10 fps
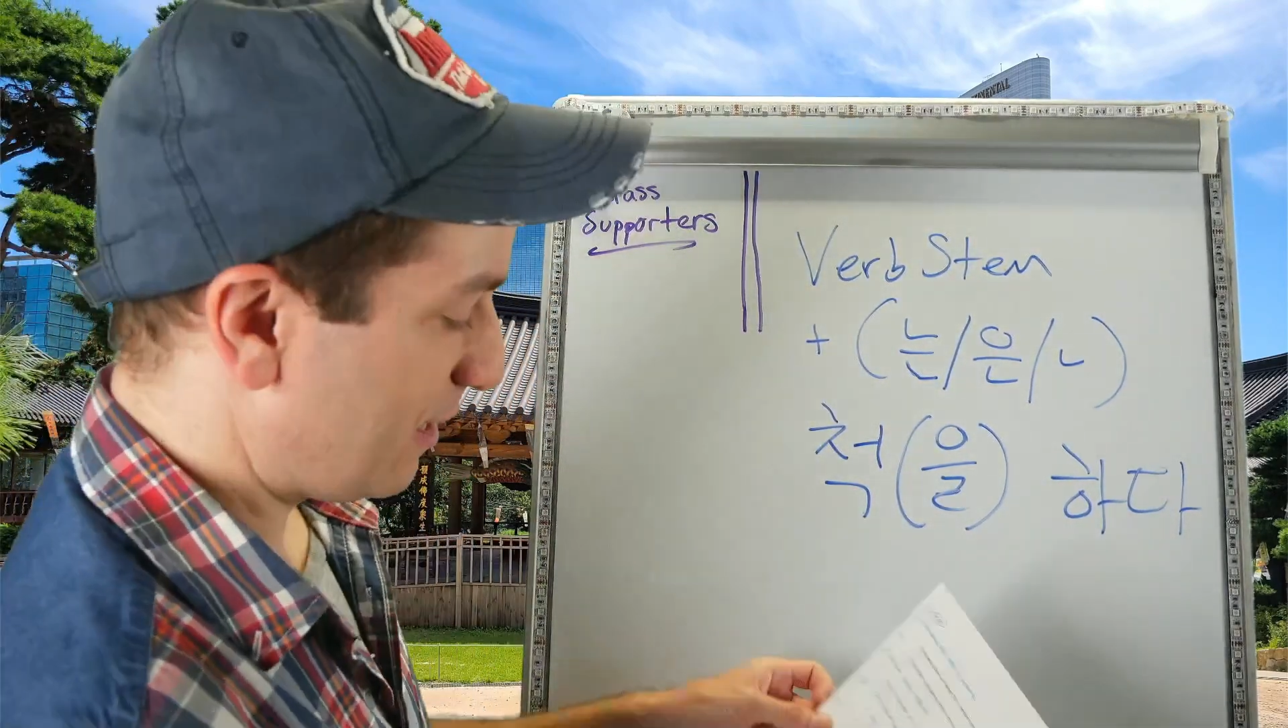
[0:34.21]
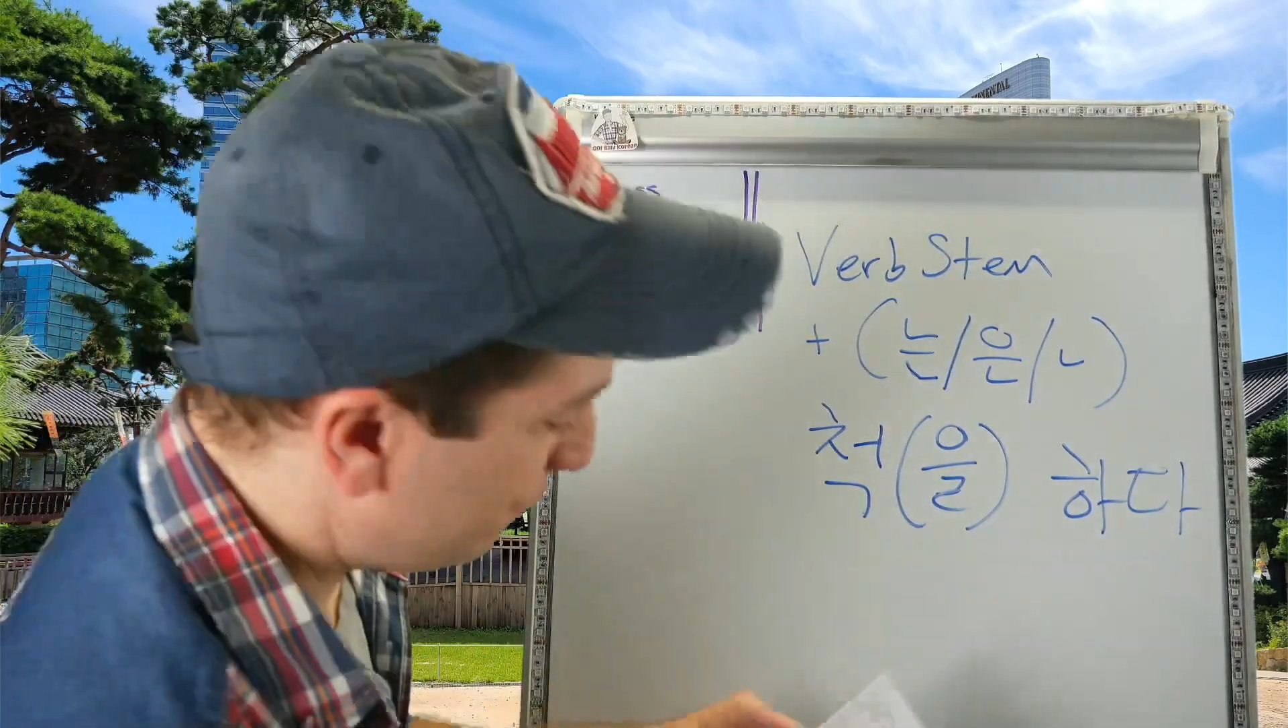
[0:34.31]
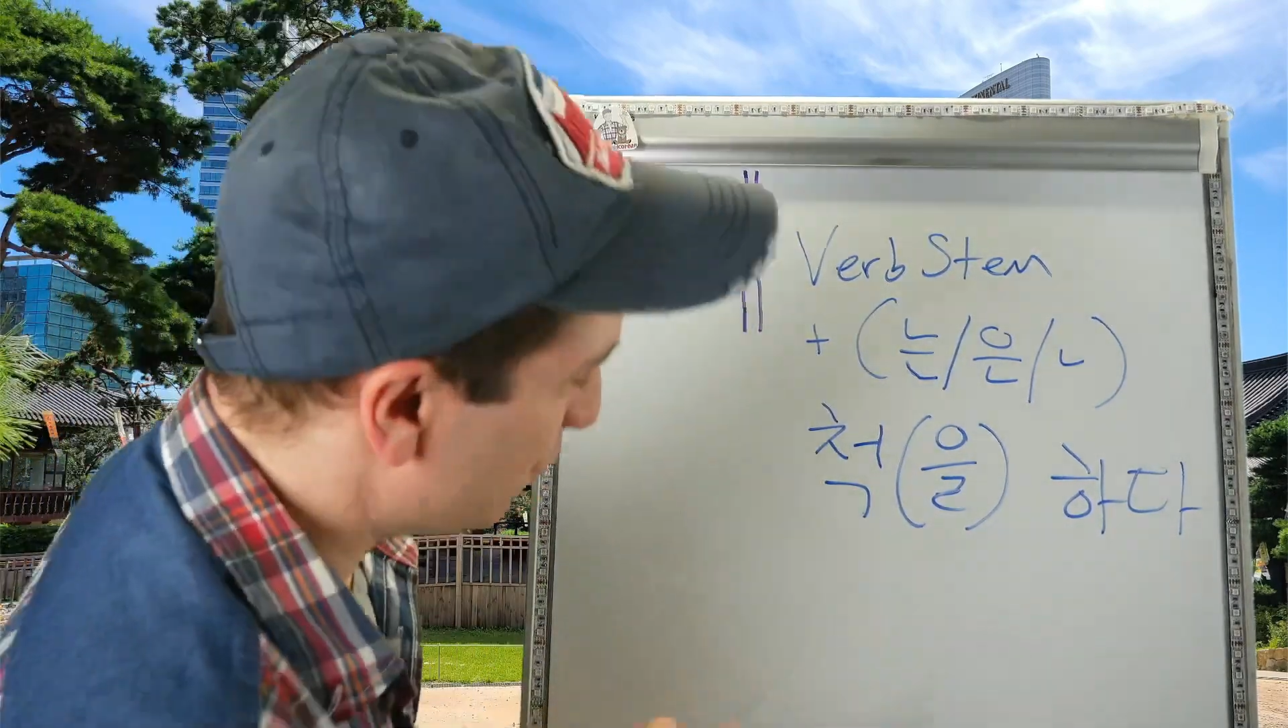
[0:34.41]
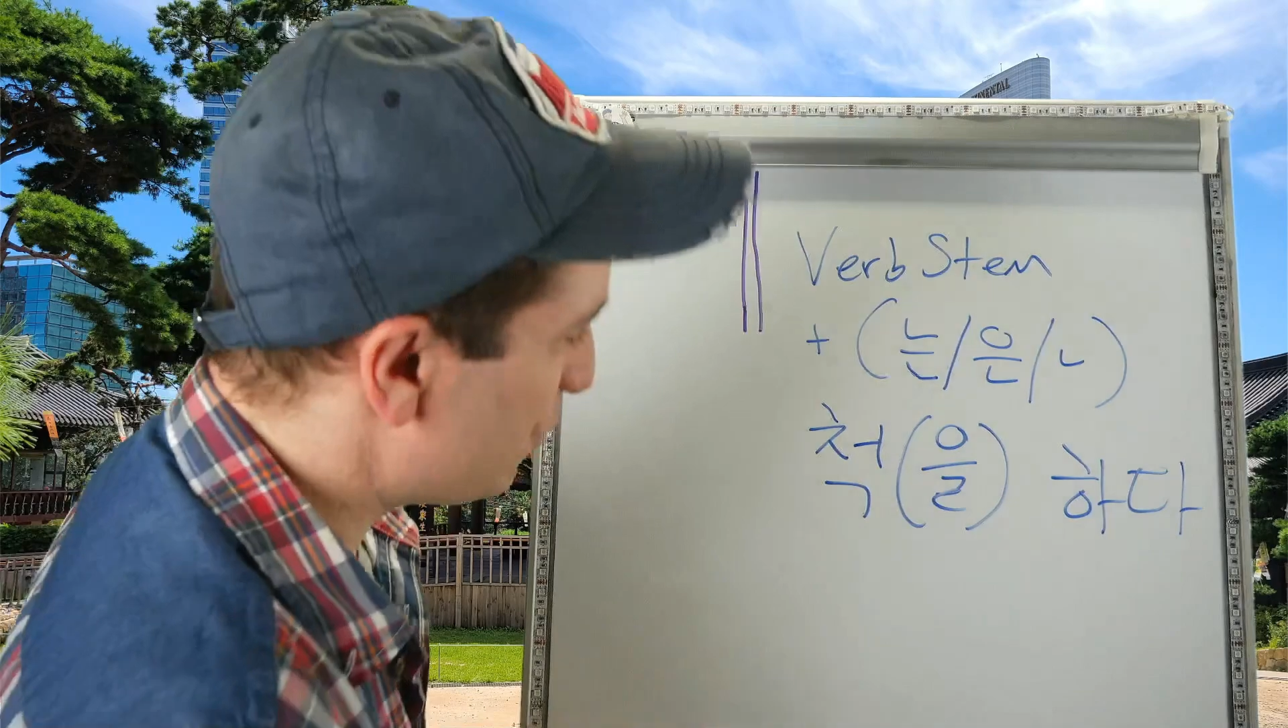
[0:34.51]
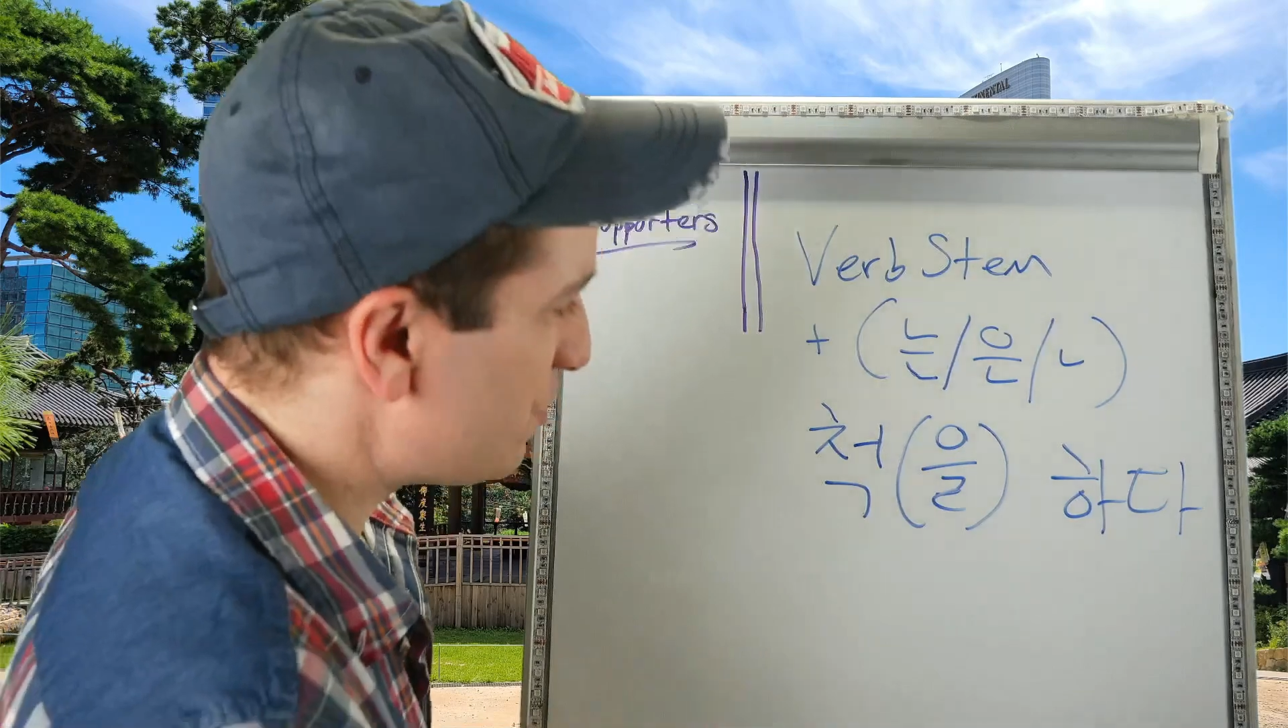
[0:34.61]

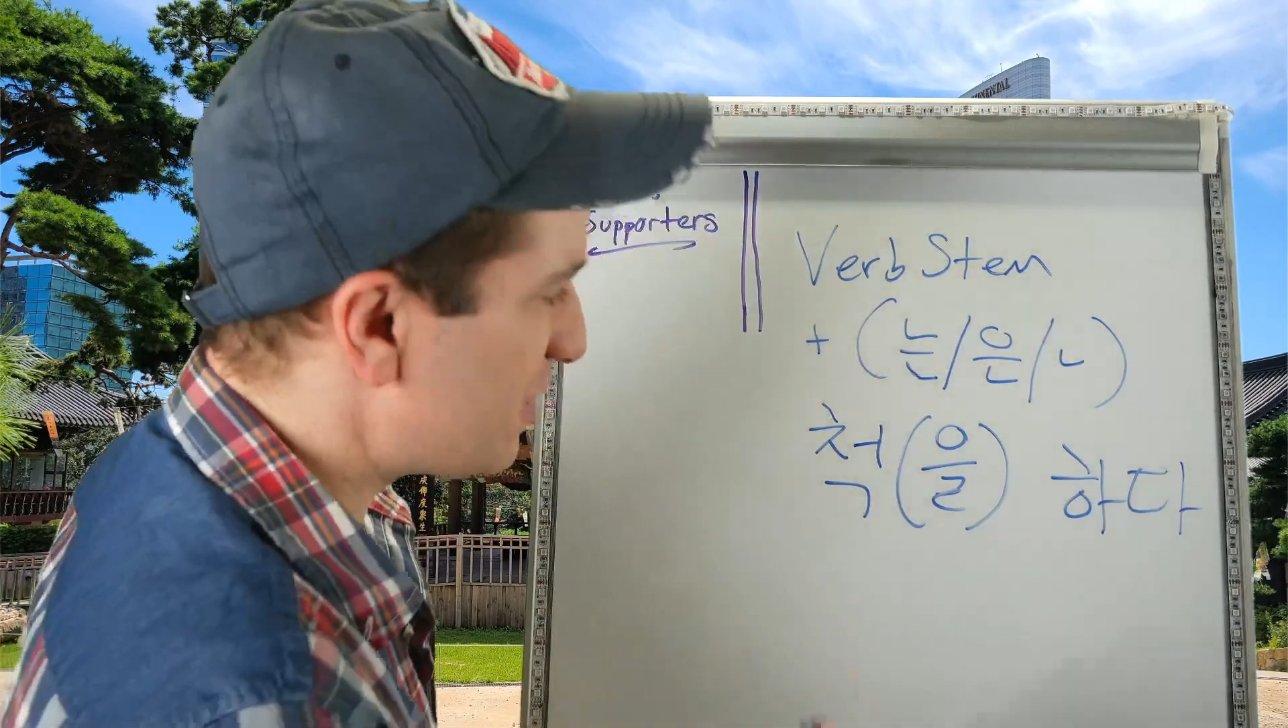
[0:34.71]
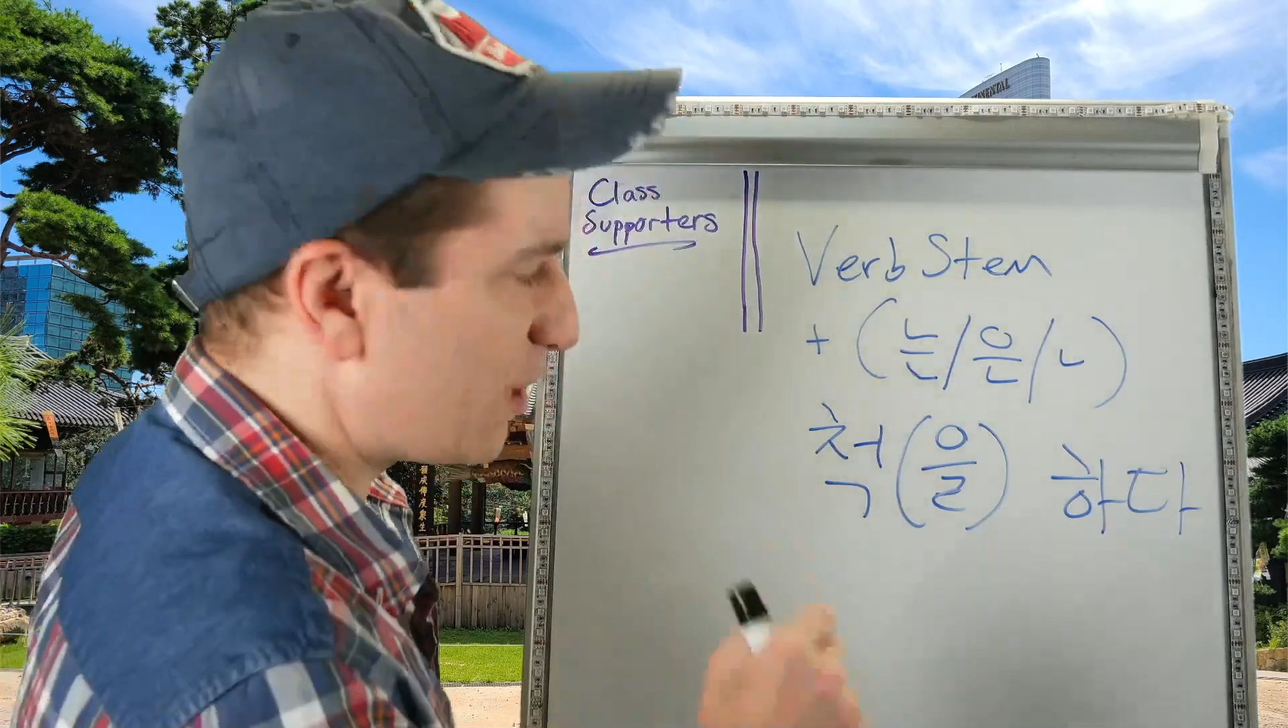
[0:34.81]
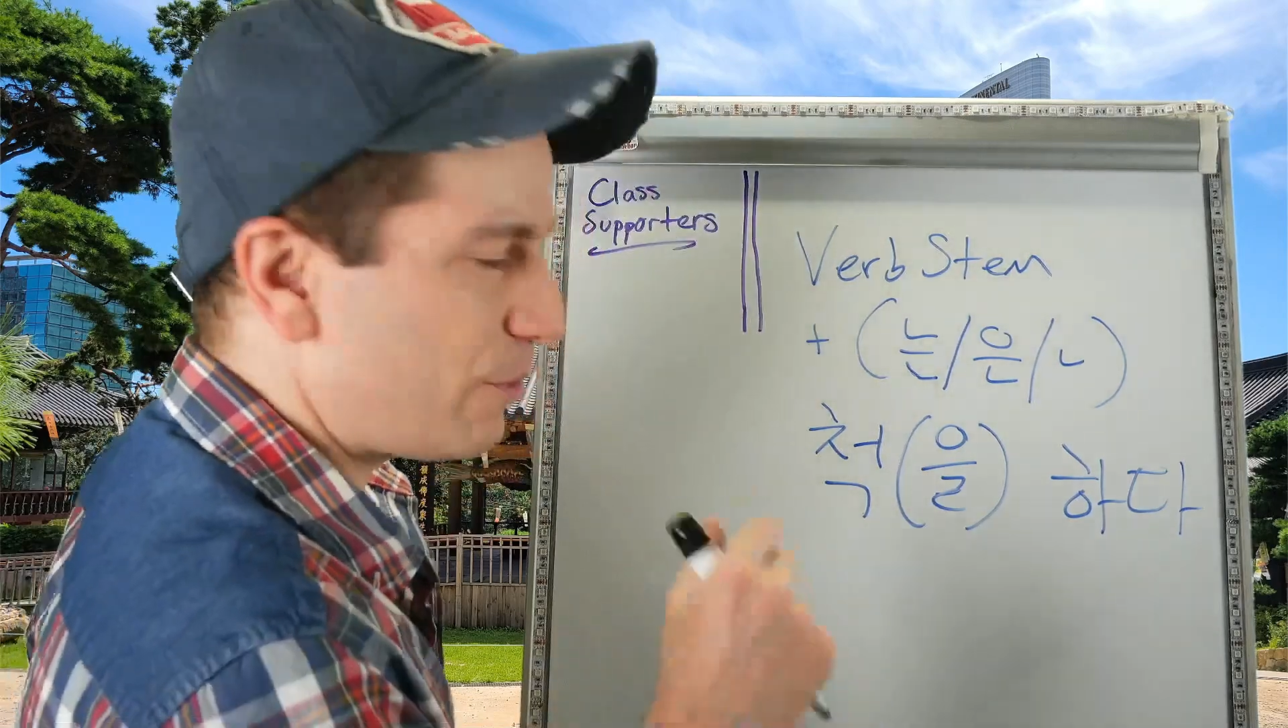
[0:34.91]
If you're using